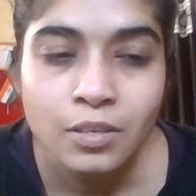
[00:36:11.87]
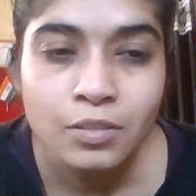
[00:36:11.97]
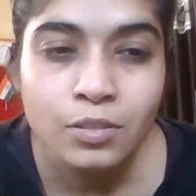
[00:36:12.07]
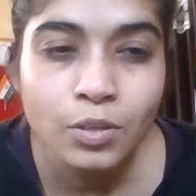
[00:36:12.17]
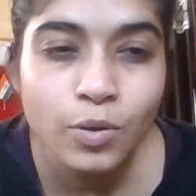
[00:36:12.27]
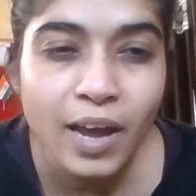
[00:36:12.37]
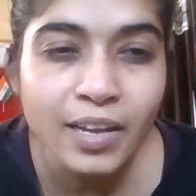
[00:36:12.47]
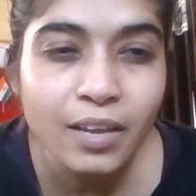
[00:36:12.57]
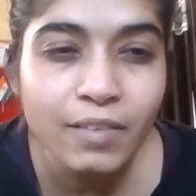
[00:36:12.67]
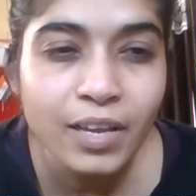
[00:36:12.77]
So you are
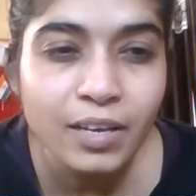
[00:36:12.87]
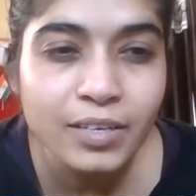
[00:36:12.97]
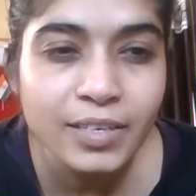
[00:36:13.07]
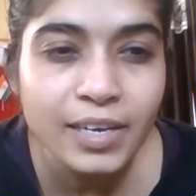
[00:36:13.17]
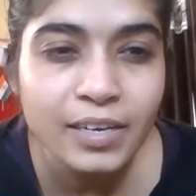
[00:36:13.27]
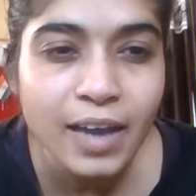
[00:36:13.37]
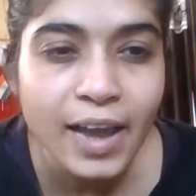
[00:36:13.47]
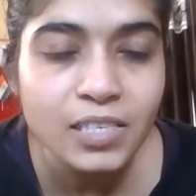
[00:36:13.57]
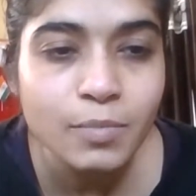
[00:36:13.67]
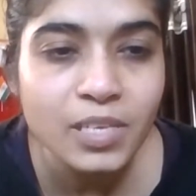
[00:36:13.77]
giving a really
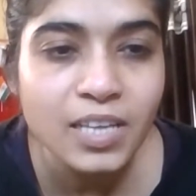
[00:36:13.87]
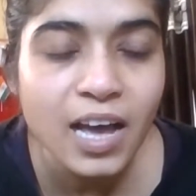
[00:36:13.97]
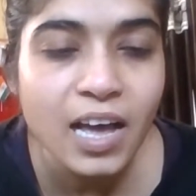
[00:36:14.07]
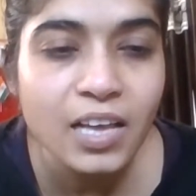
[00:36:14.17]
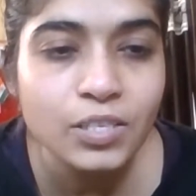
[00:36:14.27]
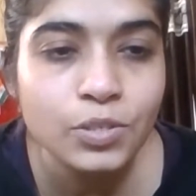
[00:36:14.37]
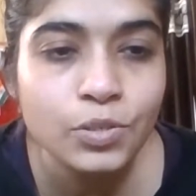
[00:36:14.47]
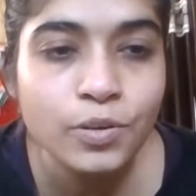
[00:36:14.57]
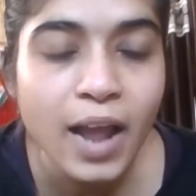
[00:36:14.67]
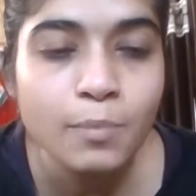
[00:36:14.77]
nice massage to
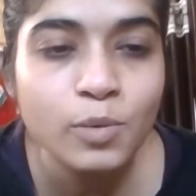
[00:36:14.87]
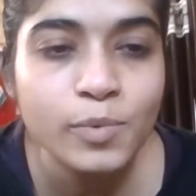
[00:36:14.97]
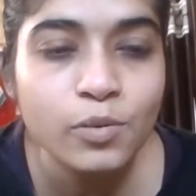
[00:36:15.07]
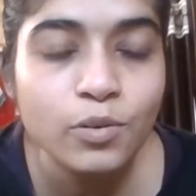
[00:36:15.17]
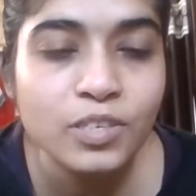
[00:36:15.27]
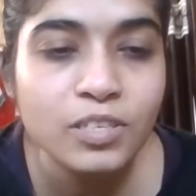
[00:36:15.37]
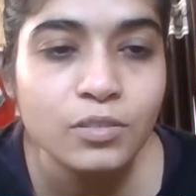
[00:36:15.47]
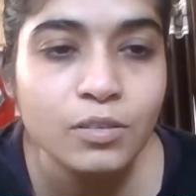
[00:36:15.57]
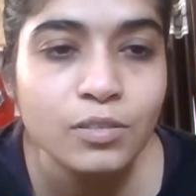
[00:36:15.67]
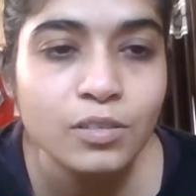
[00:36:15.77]
your abdominal
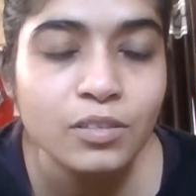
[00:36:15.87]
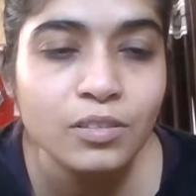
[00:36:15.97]
organs also,